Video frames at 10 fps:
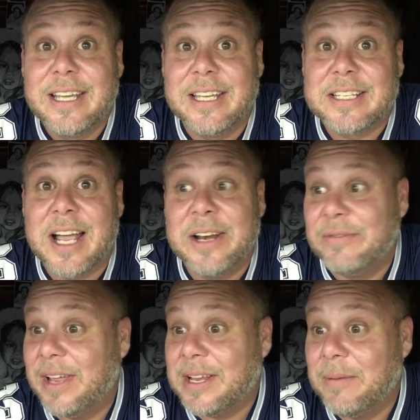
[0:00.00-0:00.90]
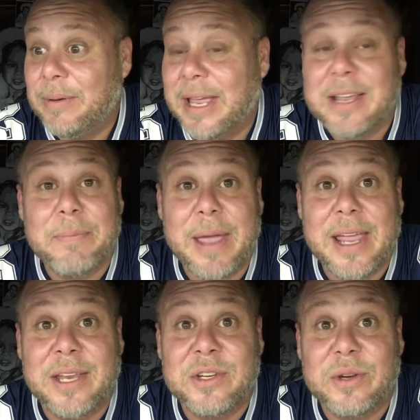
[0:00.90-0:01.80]
It's kind of like a blank
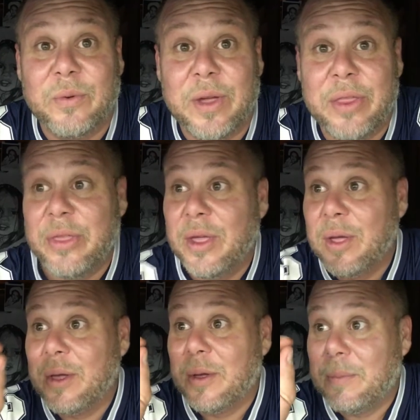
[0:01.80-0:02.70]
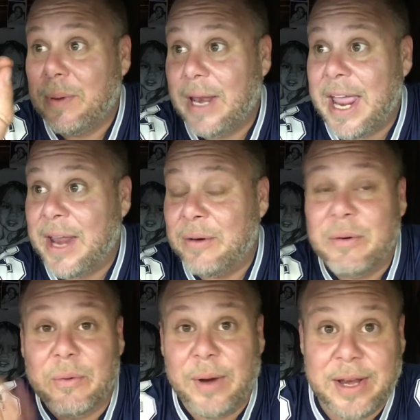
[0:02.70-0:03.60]
page with plan
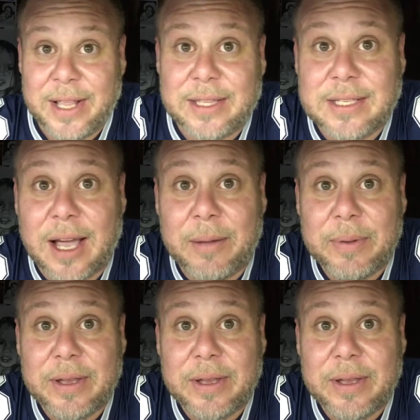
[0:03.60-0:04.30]
written at the top.